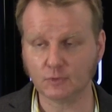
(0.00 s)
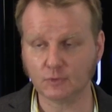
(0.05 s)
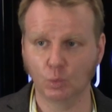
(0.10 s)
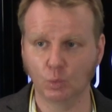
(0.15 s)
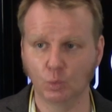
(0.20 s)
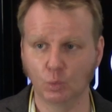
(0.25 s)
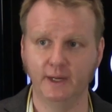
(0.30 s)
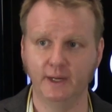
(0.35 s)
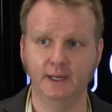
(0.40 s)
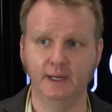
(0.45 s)

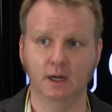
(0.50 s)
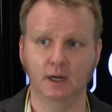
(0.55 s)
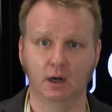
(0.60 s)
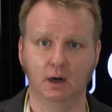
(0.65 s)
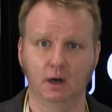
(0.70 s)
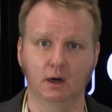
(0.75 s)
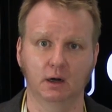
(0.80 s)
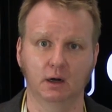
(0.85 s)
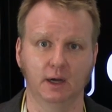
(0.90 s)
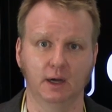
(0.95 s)
We
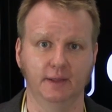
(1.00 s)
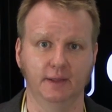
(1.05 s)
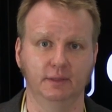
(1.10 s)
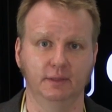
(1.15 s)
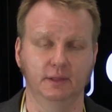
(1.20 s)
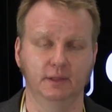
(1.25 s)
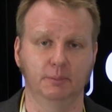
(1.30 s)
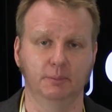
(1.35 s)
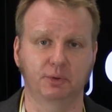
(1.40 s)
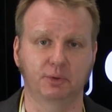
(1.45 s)
are
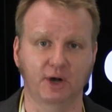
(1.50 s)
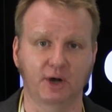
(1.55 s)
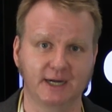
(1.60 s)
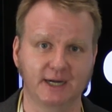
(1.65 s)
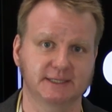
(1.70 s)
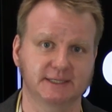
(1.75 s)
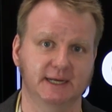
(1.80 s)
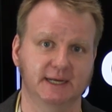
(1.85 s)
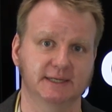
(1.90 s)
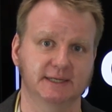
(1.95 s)
in the
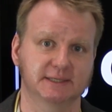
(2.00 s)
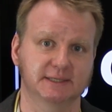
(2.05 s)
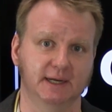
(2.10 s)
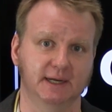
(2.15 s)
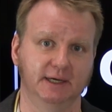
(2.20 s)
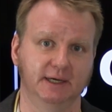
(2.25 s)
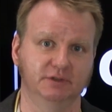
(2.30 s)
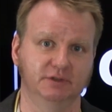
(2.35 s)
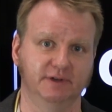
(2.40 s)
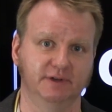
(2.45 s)
process
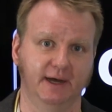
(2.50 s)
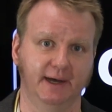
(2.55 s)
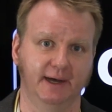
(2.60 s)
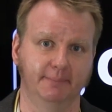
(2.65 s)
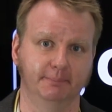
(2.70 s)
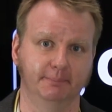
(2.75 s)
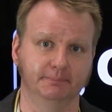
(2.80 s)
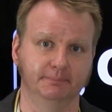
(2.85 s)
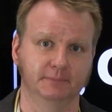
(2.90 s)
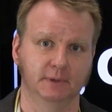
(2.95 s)
of,
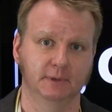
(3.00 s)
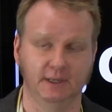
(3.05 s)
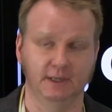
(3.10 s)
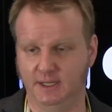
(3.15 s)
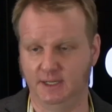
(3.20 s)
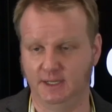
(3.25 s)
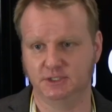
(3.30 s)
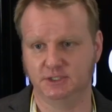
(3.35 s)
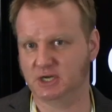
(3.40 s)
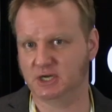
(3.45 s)
and
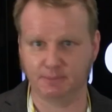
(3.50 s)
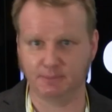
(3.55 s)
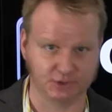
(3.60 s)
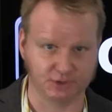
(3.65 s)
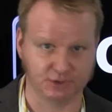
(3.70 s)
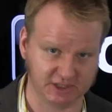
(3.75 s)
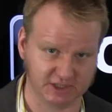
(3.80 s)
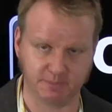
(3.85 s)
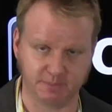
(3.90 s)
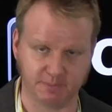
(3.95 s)
its job will
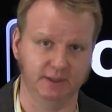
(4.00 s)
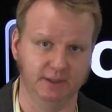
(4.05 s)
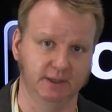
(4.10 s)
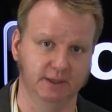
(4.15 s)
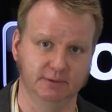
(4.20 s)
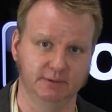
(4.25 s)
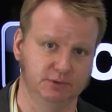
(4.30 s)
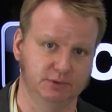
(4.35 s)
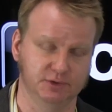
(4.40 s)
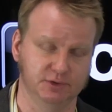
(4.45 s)
just be
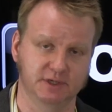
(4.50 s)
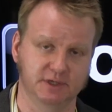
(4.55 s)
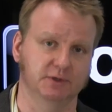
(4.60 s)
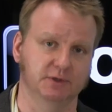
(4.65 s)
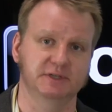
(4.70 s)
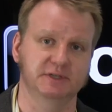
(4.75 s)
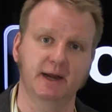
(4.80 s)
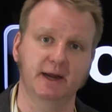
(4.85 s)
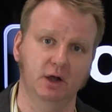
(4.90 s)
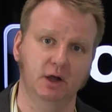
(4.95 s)
to do single
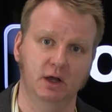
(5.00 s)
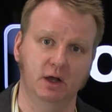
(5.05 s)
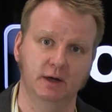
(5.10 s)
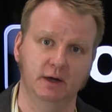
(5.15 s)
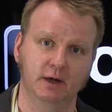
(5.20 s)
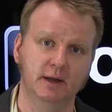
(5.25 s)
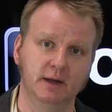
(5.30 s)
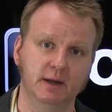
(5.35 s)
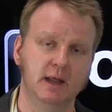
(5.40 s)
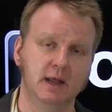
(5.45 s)

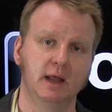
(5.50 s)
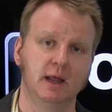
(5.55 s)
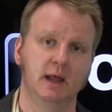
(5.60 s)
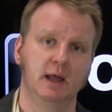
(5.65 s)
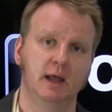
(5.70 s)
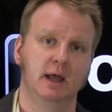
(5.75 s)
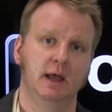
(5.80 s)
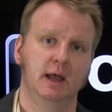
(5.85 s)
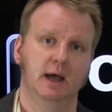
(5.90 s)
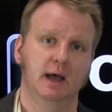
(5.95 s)
sign-on,
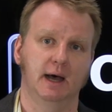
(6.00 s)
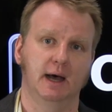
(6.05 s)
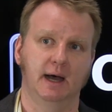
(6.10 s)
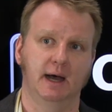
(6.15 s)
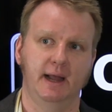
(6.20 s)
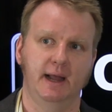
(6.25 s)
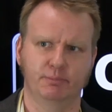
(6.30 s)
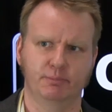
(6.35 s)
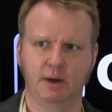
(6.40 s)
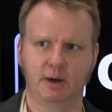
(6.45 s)

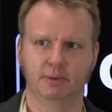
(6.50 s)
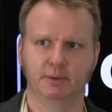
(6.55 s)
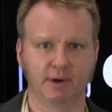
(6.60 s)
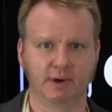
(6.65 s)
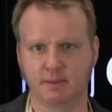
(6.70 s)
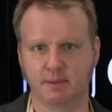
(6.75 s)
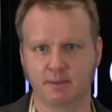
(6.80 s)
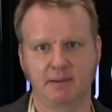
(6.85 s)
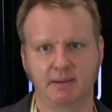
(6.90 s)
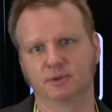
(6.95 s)
and probably
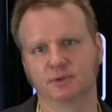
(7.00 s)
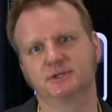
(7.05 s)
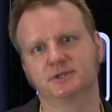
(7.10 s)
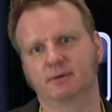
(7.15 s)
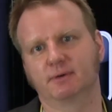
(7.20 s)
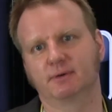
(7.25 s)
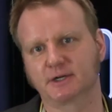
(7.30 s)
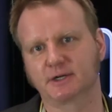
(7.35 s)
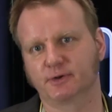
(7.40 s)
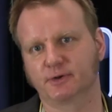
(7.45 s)
run the members
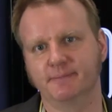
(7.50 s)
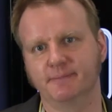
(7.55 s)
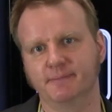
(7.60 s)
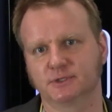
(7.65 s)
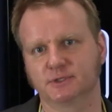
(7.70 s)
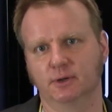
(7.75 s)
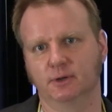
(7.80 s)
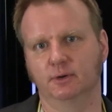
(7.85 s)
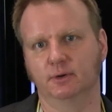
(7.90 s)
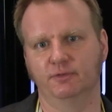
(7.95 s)
directory.
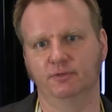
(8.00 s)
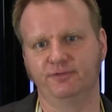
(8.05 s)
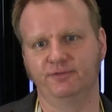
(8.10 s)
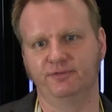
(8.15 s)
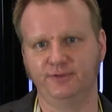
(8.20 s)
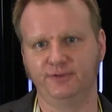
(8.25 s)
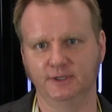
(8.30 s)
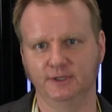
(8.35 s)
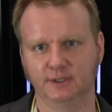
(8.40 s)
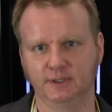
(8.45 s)
So it'll
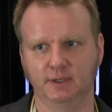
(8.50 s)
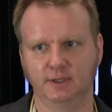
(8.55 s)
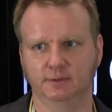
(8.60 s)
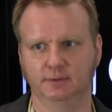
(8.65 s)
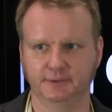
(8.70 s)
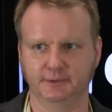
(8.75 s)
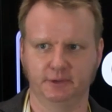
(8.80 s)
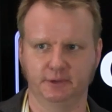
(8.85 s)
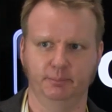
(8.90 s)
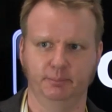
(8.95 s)
feel a
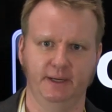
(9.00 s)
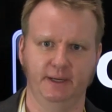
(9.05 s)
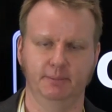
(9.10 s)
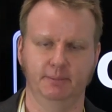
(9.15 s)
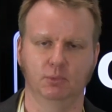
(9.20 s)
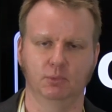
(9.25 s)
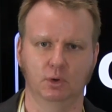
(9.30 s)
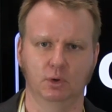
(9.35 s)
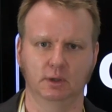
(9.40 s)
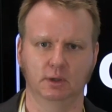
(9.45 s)
little bit
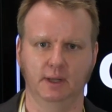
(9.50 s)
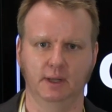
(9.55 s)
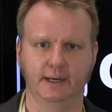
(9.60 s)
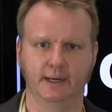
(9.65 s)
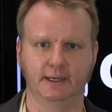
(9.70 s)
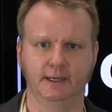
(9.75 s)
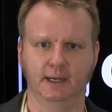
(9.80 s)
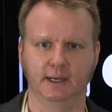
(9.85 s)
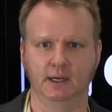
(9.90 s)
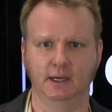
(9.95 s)
more
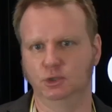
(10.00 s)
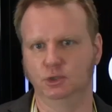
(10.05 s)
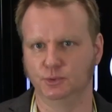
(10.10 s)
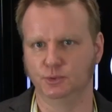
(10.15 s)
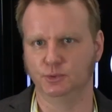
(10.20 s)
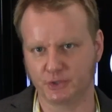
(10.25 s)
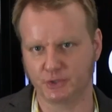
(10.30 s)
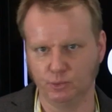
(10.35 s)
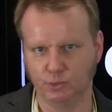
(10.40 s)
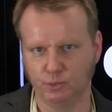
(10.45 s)
like a
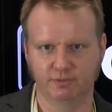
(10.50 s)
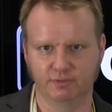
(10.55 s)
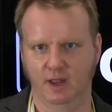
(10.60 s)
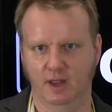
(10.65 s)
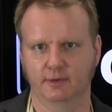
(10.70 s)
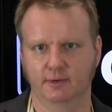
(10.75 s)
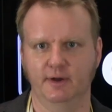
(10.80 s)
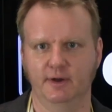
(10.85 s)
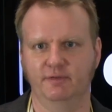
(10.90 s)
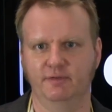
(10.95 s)
who's who of
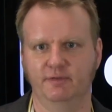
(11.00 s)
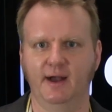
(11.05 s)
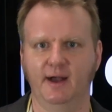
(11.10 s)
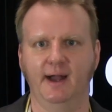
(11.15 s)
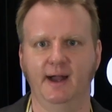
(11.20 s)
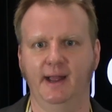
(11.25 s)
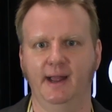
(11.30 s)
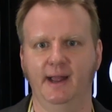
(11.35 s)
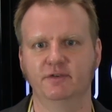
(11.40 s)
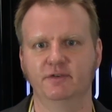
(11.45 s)

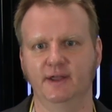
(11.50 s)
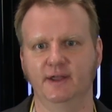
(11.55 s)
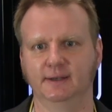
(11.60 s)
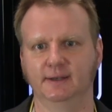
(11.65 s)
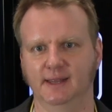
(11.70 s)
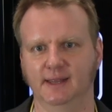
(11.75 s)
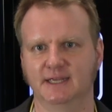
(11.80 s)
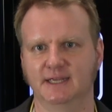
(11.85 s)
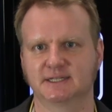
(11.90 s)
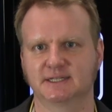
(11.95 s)
Concrete5
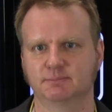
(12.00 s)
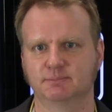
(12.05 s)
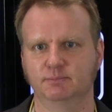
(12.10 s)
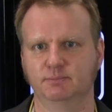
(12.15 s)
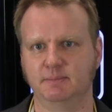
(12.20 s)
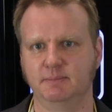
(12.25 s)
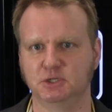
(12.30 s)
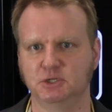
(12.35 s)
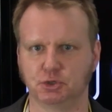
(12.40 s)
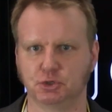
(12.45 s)
and less
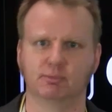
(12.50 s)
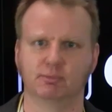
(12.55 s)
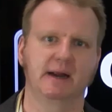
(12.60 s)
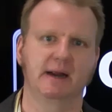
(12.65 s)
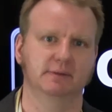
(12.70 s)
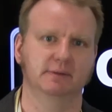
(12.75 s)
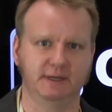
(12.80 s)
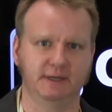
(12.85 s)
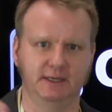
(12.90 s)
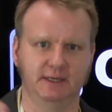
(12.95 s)
maybe
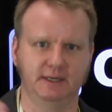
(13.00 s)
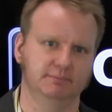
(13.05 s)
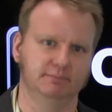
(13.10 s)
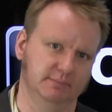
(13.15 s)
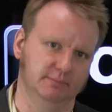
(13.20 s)
directly